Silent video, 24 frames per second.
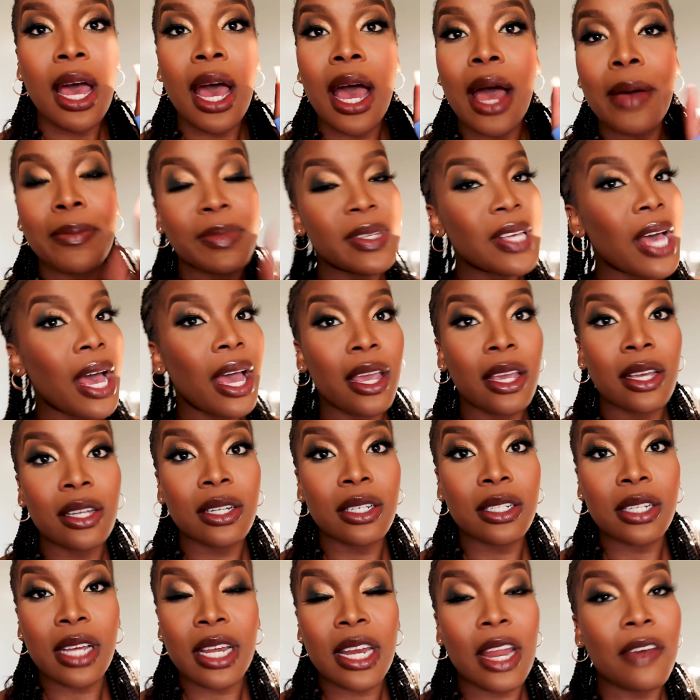I'm
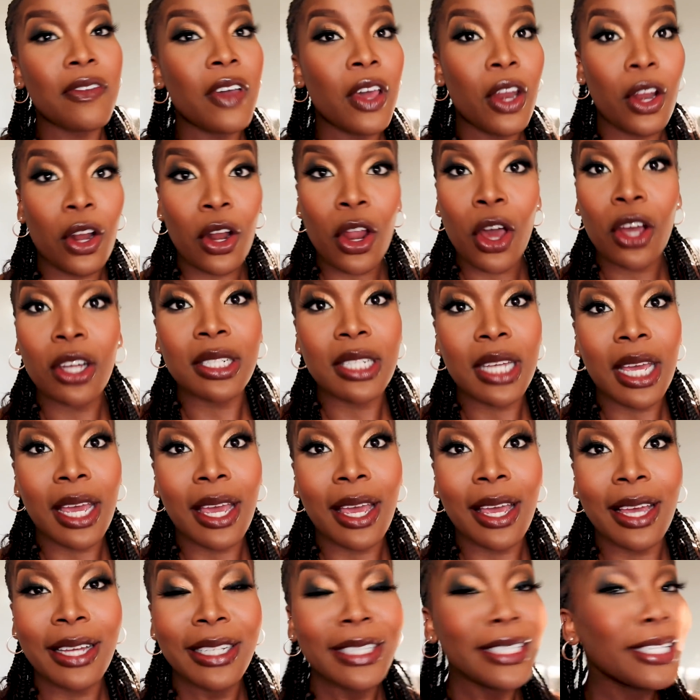tired and I've had a long
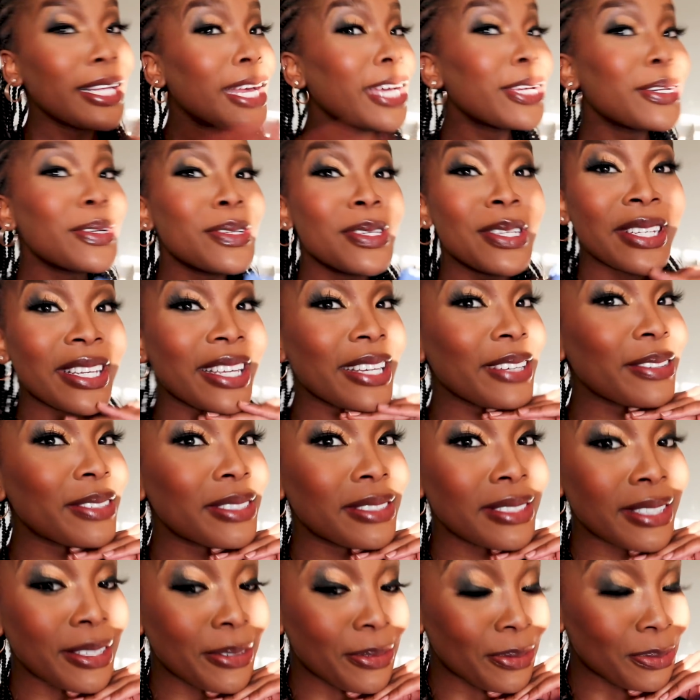day. And also,
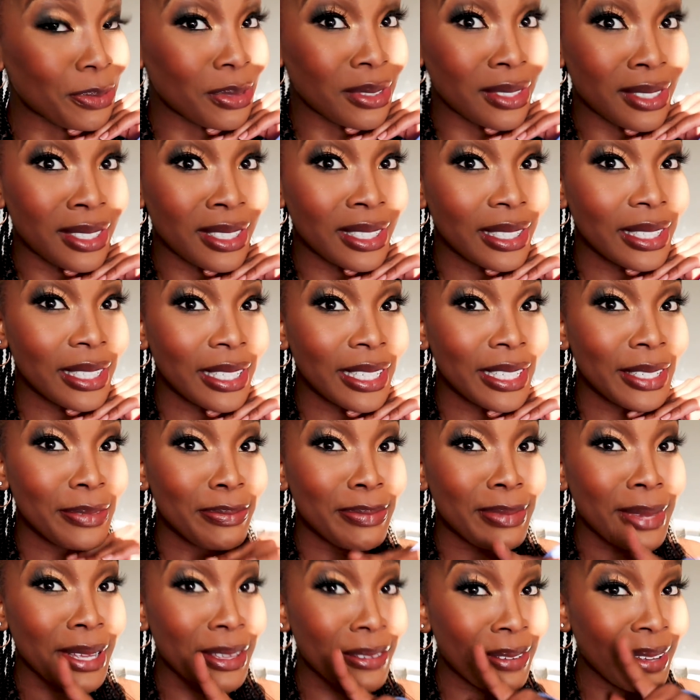
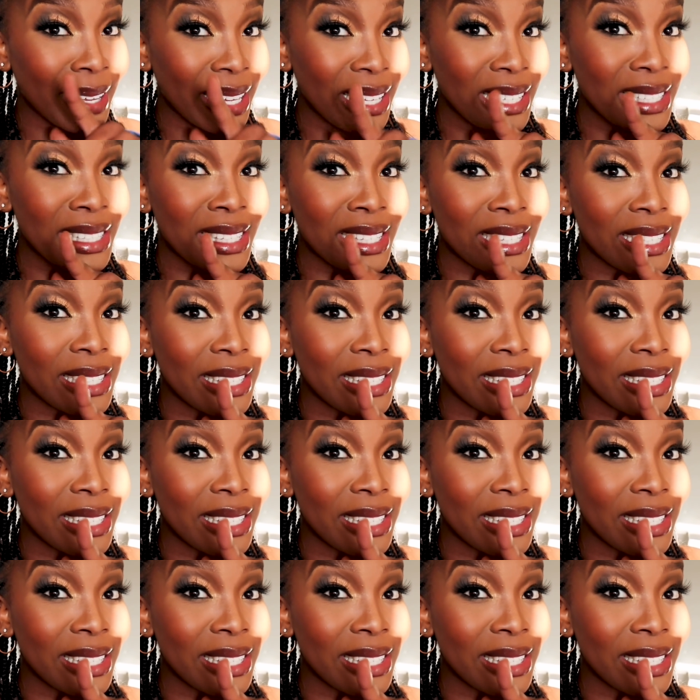my face.